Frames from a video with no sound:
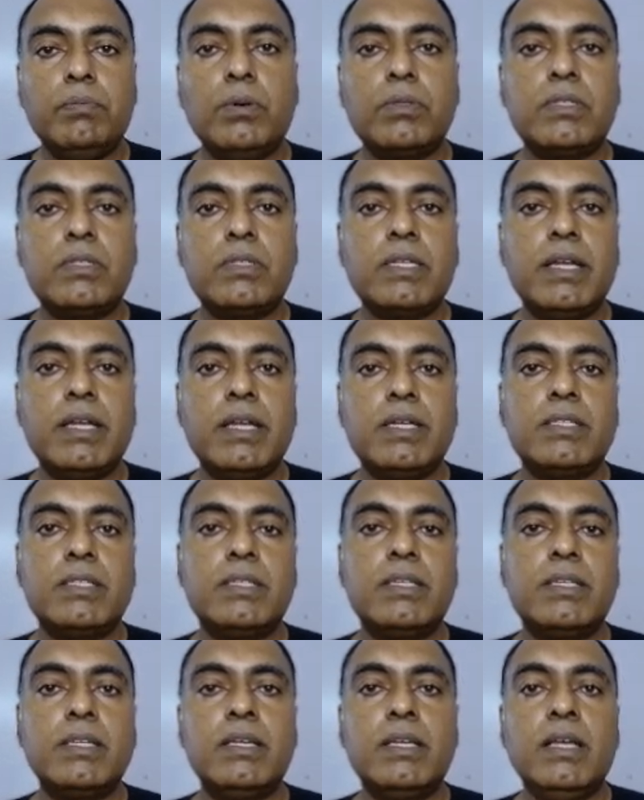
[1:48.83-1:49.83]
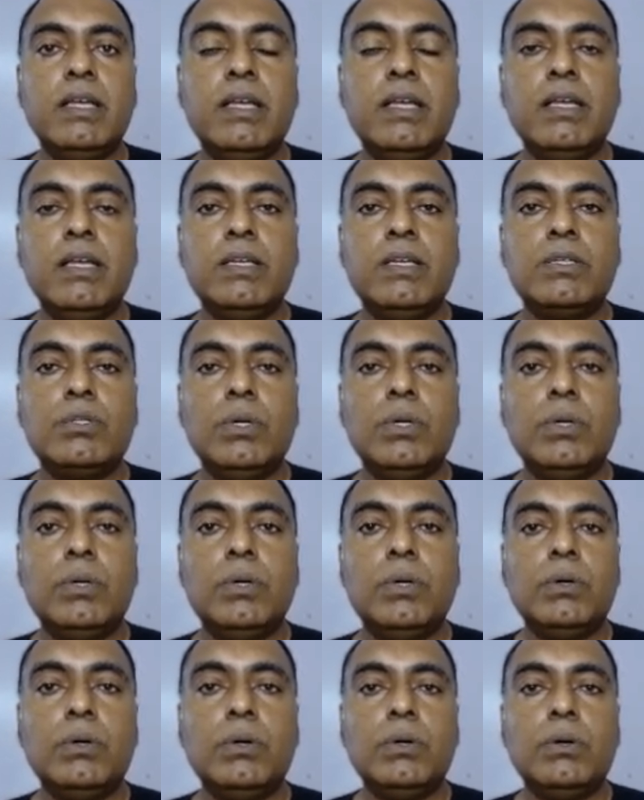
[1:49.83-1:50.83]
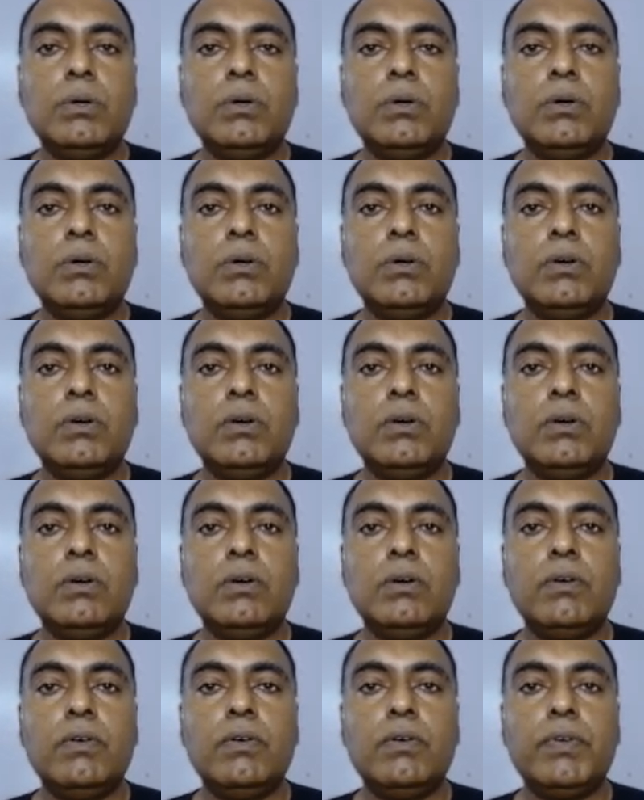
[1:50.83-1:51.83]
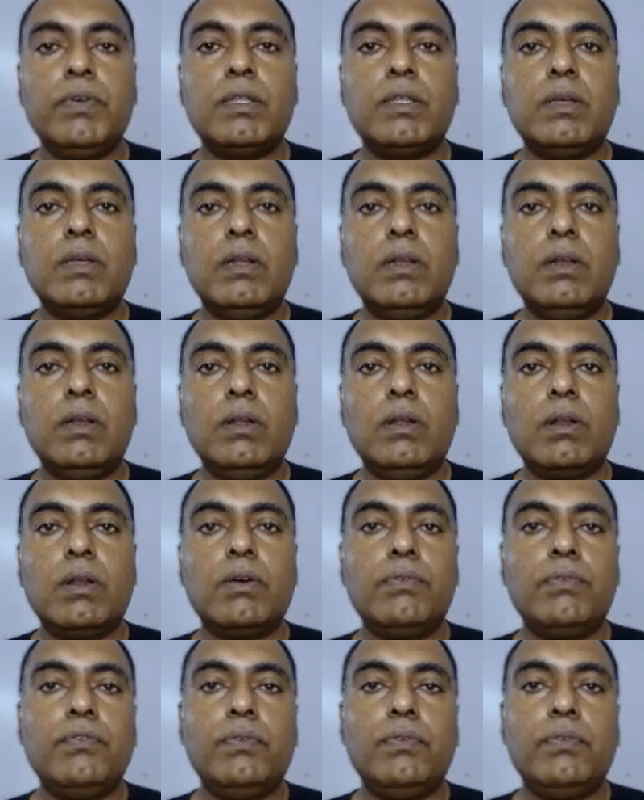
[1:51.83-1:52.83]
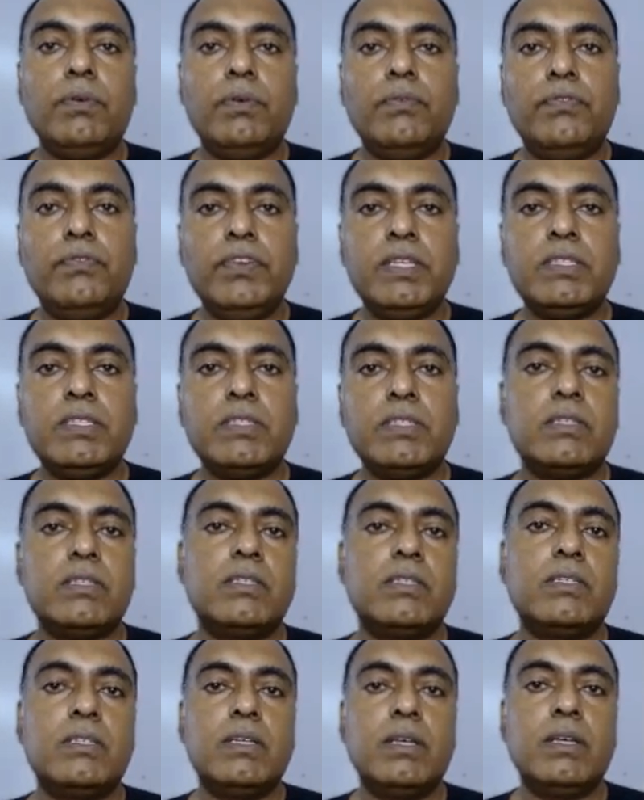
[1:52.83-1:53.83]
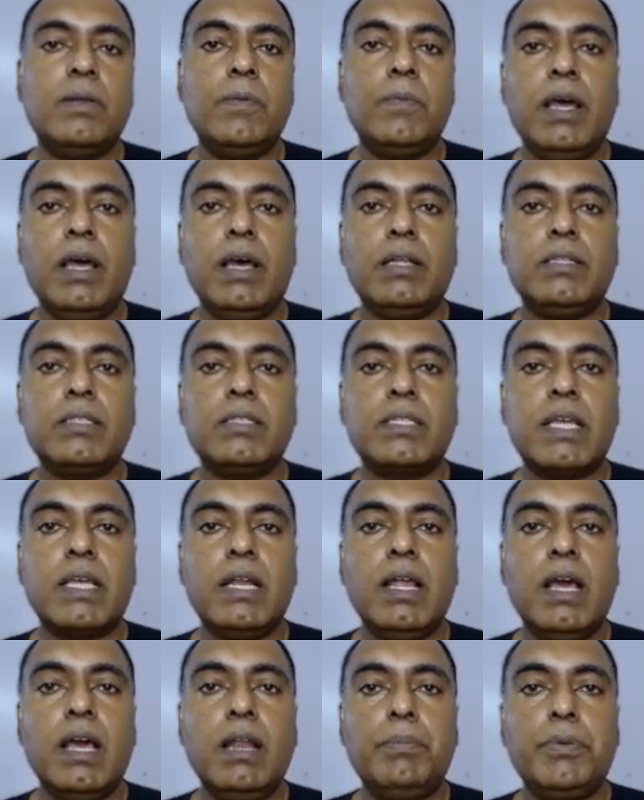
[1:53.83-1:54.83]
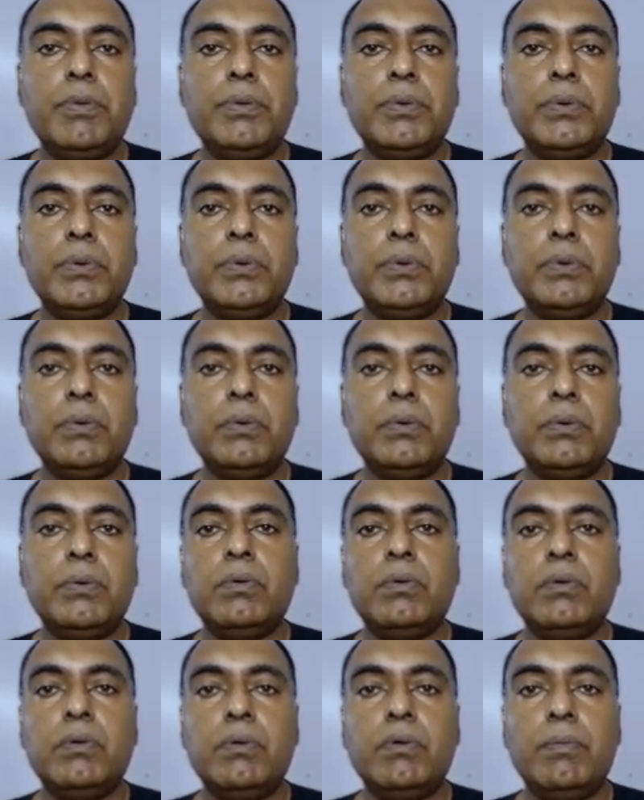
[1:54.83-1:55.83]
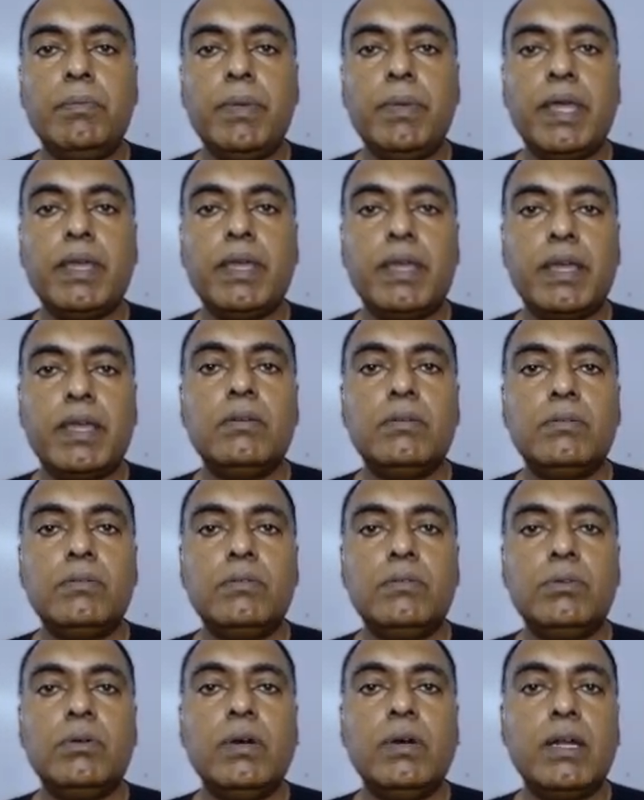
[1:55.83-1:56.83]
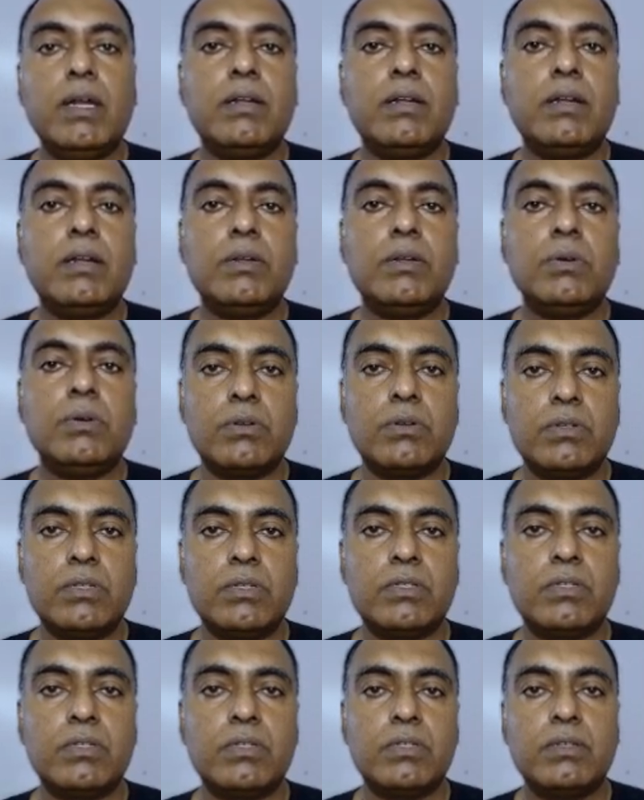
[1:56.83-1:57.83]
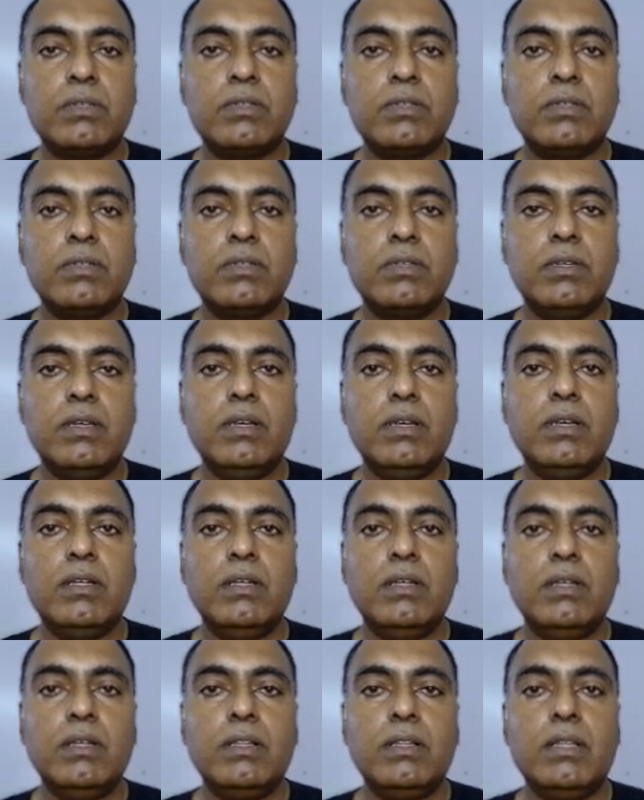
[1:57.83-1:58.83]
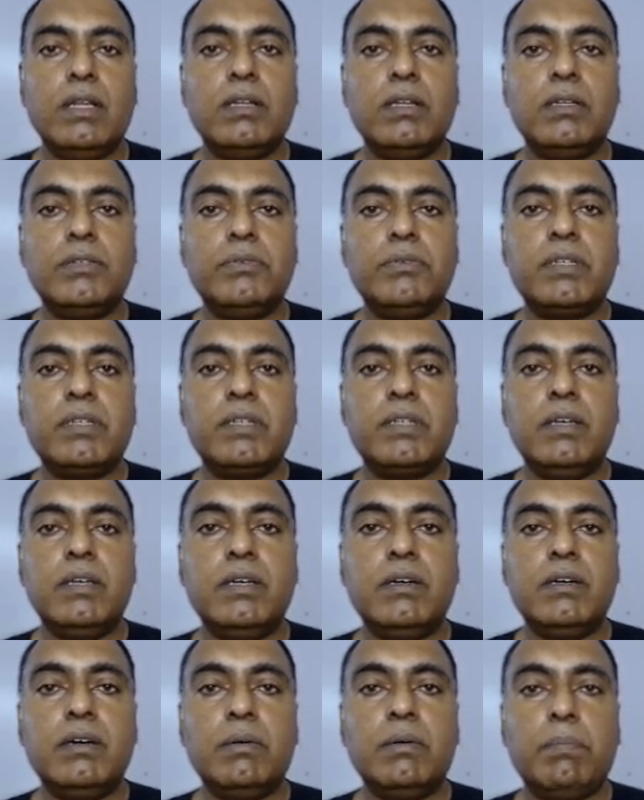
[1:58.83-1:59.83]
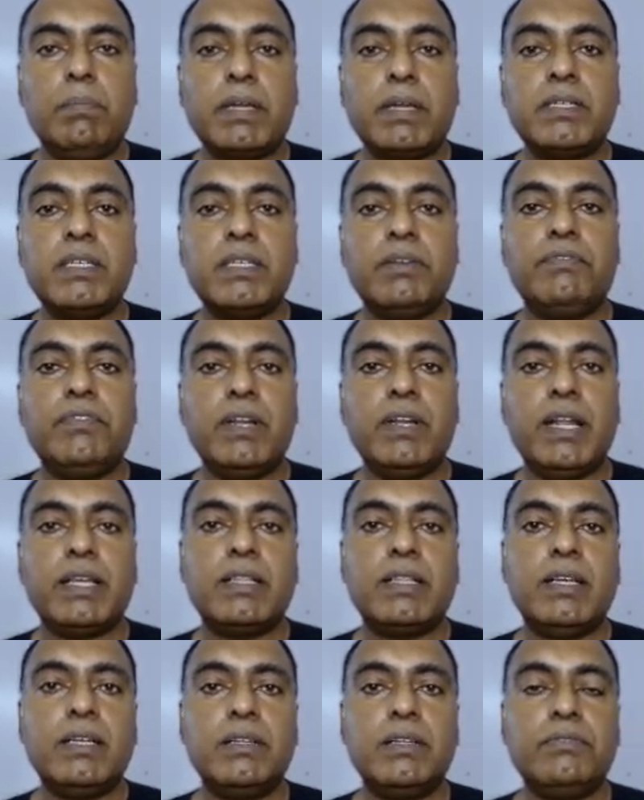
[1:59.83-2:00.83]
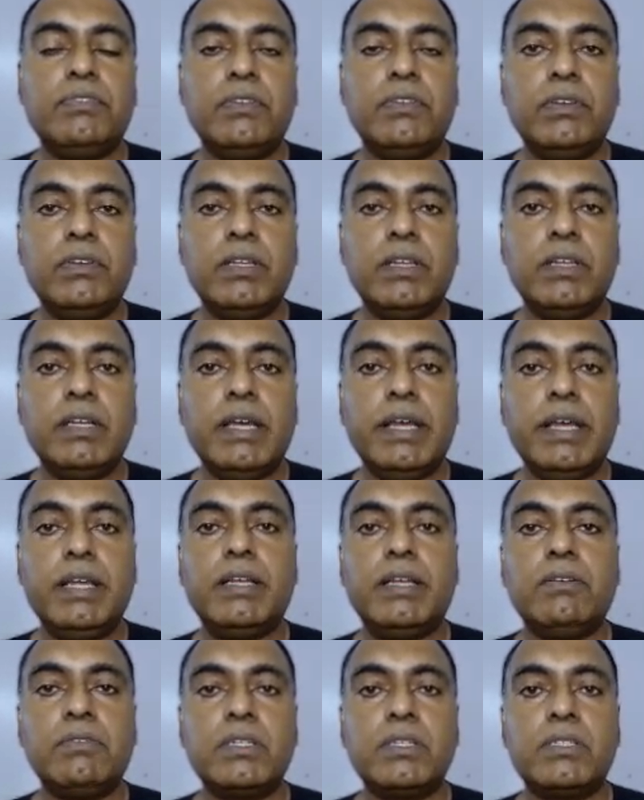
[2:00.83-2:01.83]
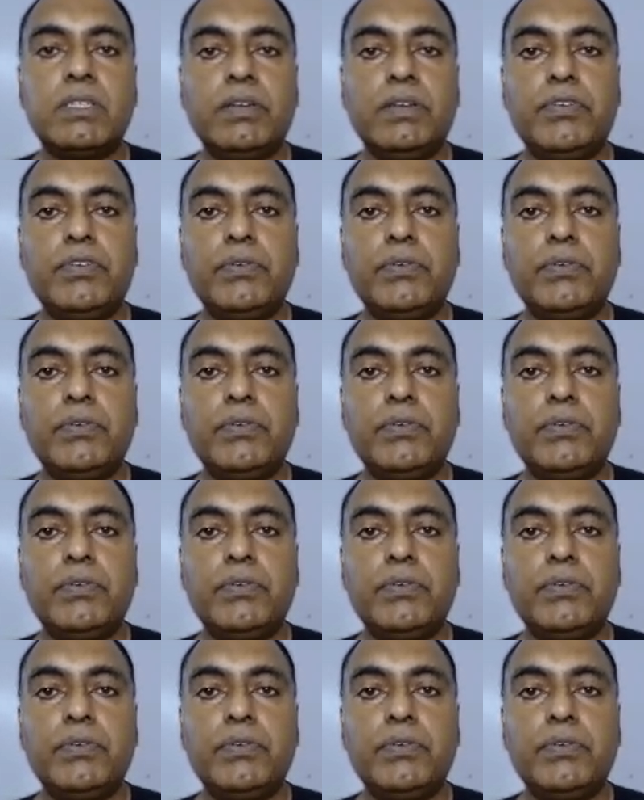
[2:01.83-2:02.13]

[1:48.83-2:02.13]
both sides. So with a lot of features, this can help you to make 200 doors that it would per shift, like that. If you in an 8-hour shift,